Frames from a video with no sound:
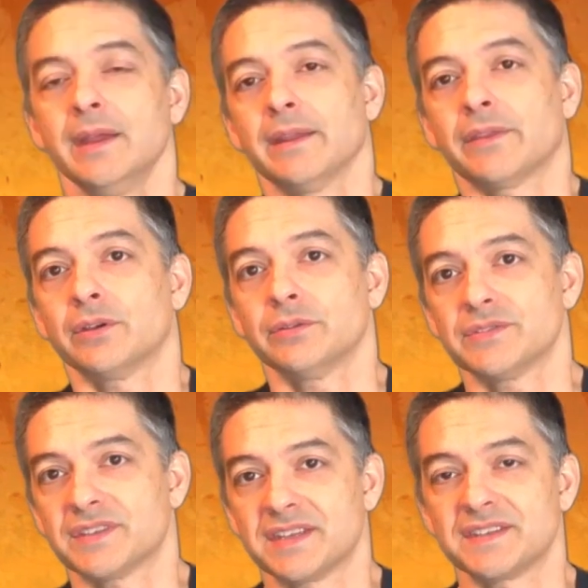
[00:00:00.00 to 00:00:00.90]
Now, the good
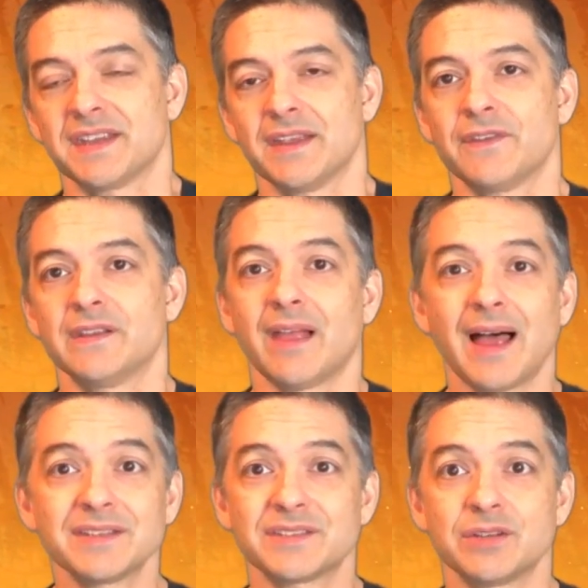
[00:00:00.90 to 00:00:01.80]
news is, if he
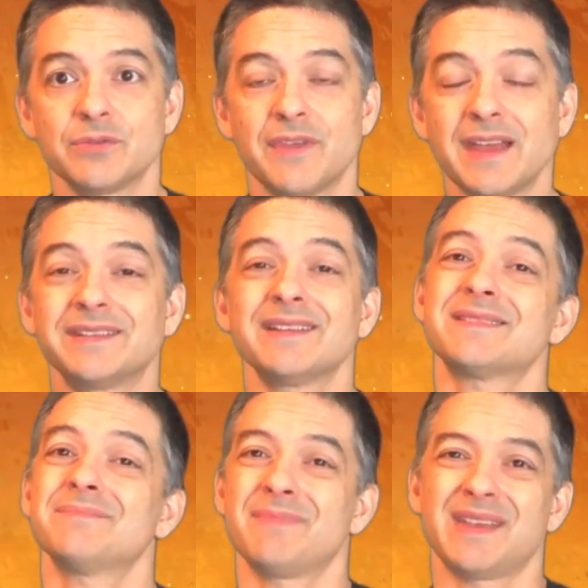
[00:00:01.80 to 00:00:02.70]
lies to you, that
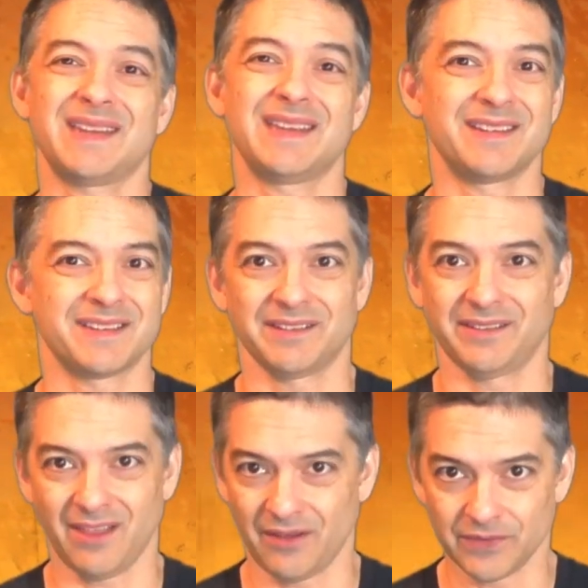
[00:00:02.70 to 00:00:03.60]
doesn't mean he
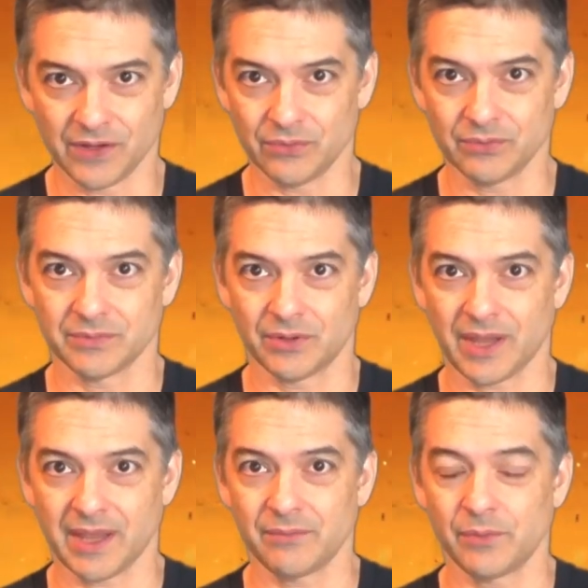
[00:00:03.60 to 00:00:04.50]
doesn't love you,
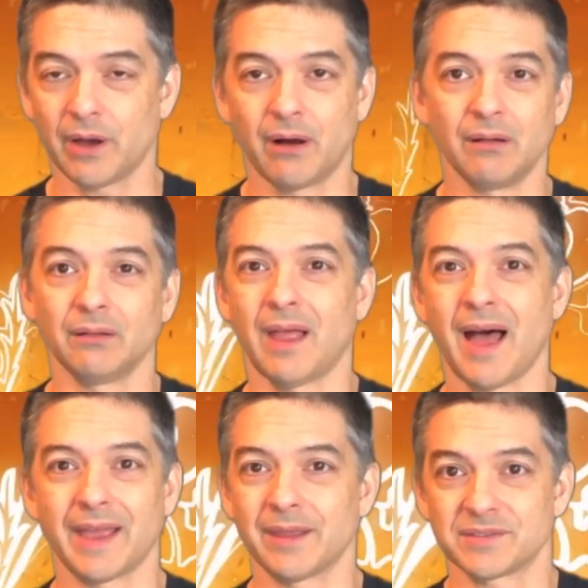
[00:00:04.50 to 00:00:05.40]
okay? We all
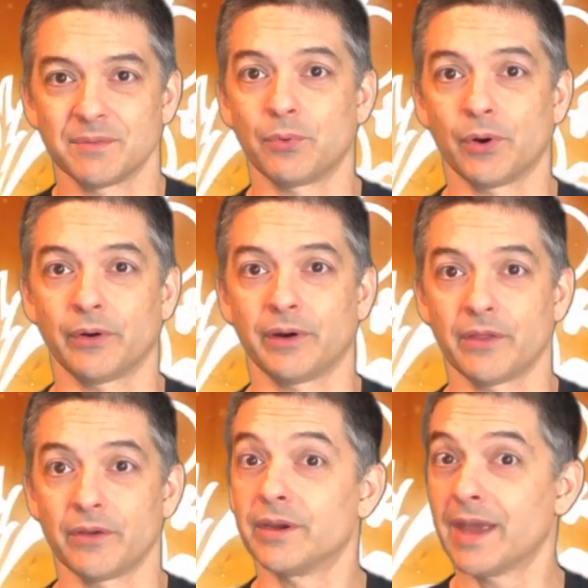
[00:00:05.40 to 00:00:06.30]
lie at some point or
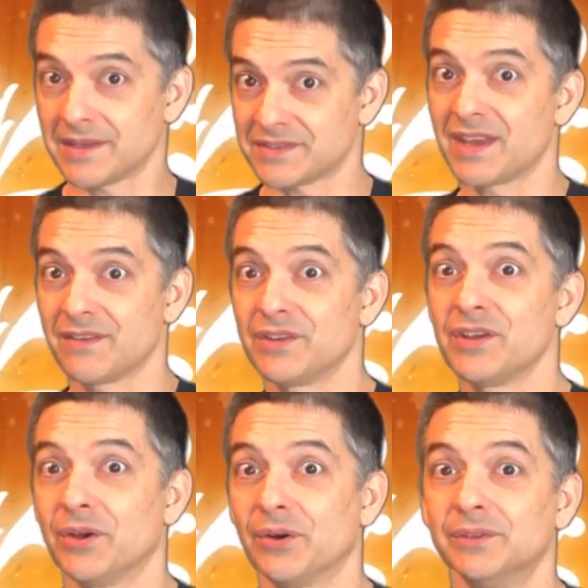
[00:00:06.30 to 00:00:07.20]
another, yes, even
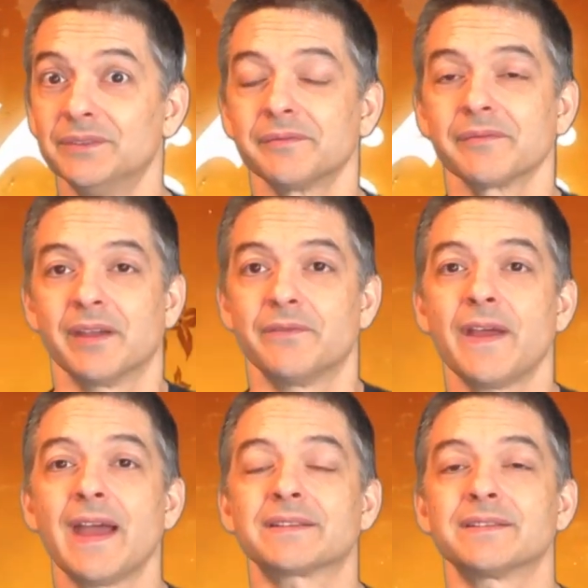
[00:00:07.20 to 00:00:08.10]
you. In
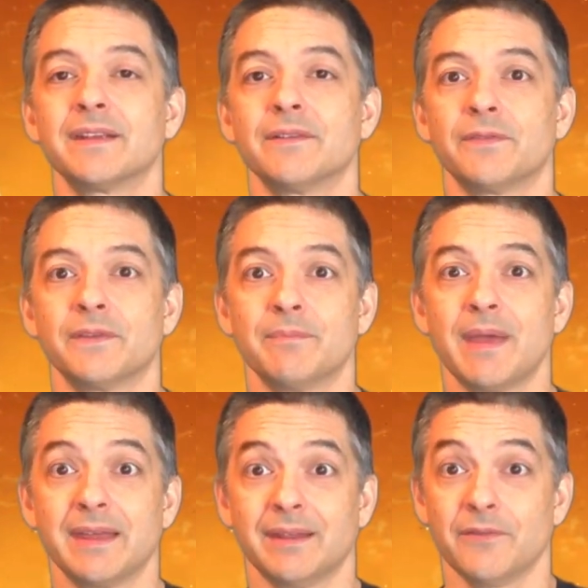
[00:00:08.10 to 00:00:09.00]
fact, if a
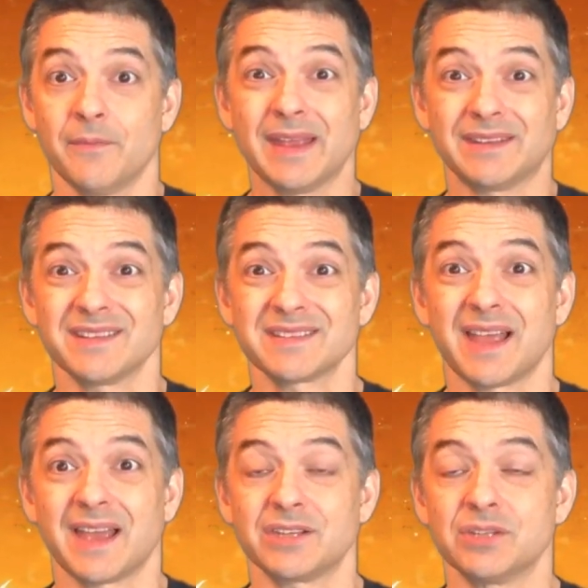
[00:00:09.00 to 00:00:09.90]
man does
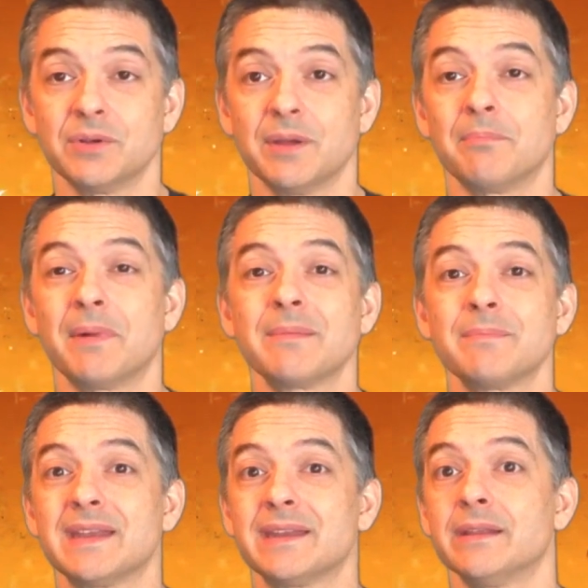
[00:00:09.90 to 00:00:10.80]
lie to you, it might
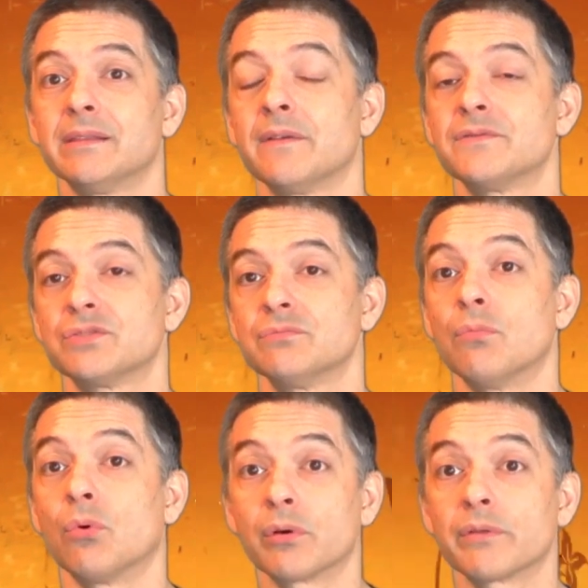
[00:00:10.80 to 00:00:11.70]
mean he loves you
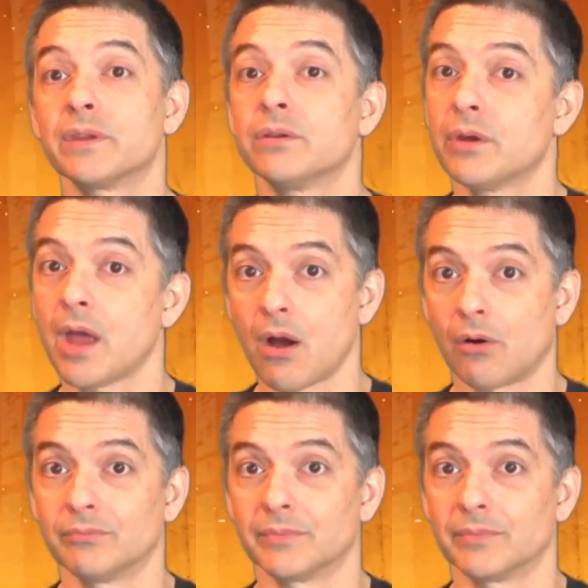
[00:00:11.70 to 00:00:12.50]
more than you know.